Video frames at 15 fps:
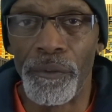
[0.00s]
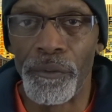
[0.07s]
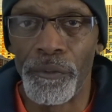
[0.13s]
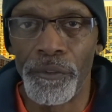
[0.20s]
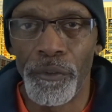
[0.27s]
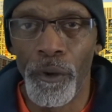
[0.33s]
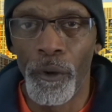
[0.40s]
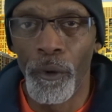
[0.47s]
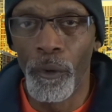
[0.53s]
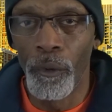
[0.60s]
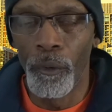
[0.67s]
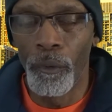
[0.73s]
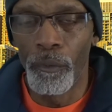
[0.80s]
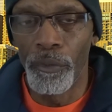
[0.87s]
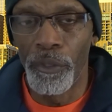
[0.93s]

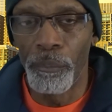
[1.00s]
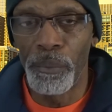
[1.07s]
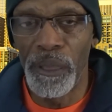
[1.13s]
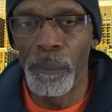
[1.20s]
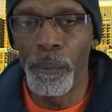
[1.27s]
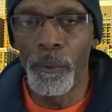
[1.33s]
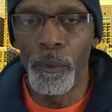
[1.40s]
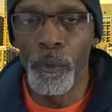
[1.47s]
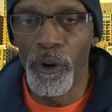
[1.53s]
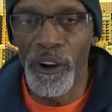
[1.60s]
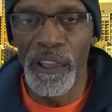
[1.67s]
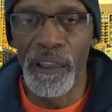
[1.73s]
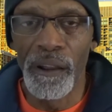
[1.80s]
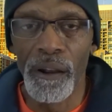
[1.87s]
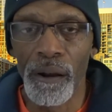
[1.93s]
So the people who are
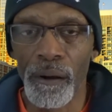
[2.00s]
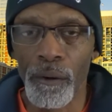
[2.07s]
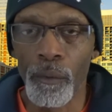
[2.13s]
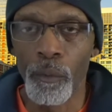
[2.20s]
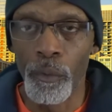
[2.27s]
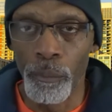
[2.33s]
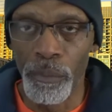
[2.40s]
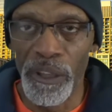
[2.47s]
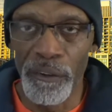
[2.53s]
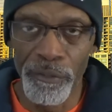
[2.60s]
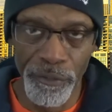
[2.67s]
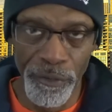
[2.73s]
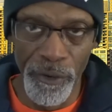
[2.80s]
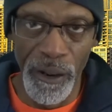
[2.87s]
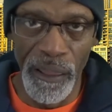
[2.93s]
here will be
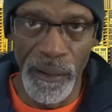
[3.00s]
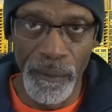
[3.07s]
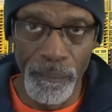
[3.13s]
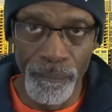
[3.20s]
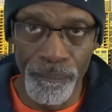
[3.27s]
afraid.